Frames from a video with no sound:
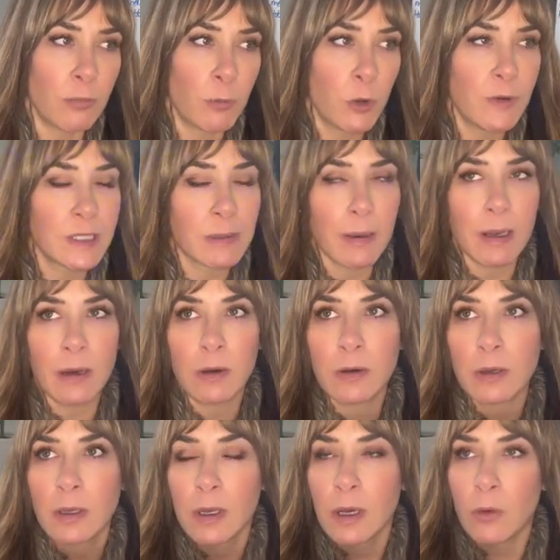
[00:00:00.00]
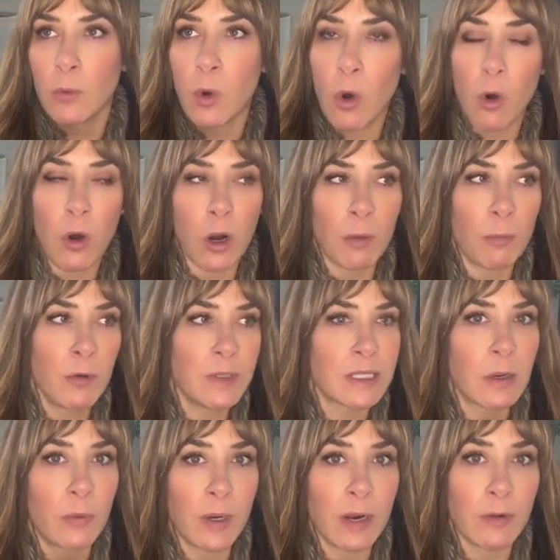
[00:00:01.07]
movies about war, movies
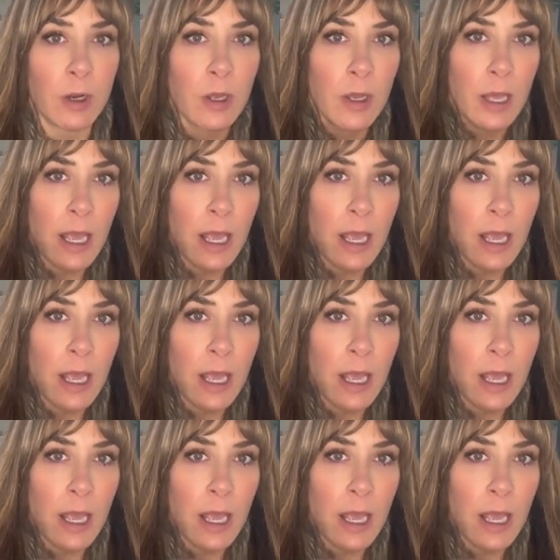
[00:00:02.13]
about whatever,